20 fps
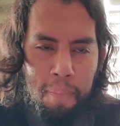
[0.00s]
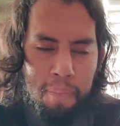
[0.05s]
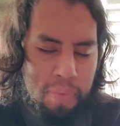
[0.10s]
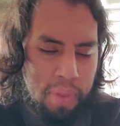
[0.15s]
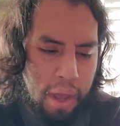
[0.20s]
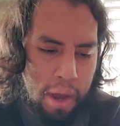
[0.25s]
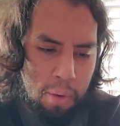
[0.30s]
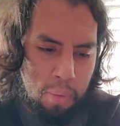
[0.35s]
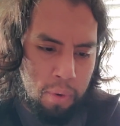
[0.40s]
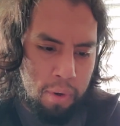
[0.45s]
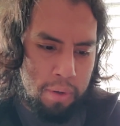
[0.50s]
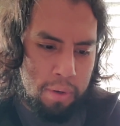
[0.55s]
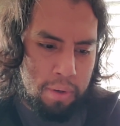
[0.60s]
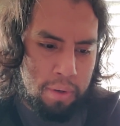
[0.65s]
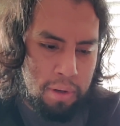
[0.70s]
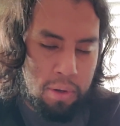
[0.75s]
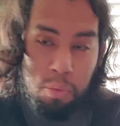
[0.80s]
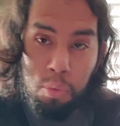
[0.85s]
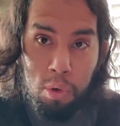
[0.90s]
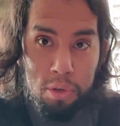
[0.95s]
that one
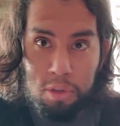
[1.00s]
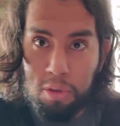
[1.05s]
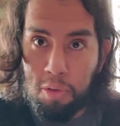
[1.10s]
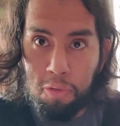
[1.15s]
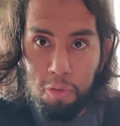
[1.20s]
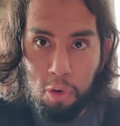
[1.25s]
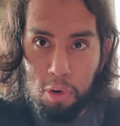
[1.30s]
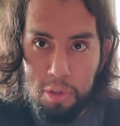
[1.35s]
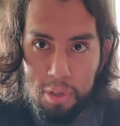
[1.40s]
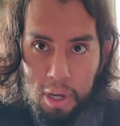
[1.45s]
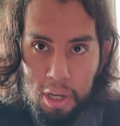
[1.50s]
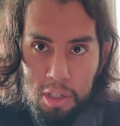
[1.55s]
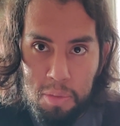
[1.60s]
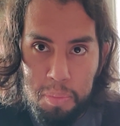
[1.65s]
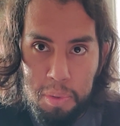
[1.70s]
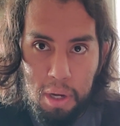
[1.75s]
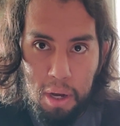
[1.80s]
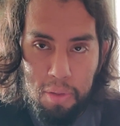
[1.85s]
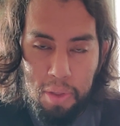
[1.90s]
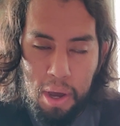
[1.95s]
was the first
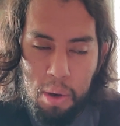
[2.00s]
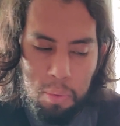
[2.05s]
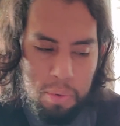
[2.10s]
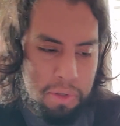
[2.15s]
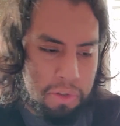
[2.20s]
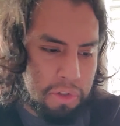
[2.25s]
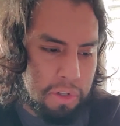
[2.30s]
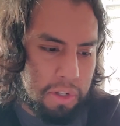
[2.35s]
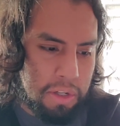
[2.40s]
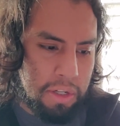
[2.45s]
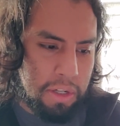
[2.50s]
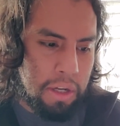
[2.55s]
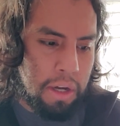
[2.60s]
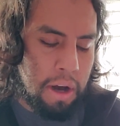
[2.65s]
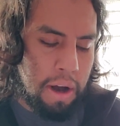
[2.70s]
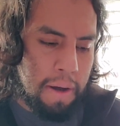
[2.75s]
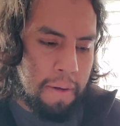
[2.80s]
Espeon that we see.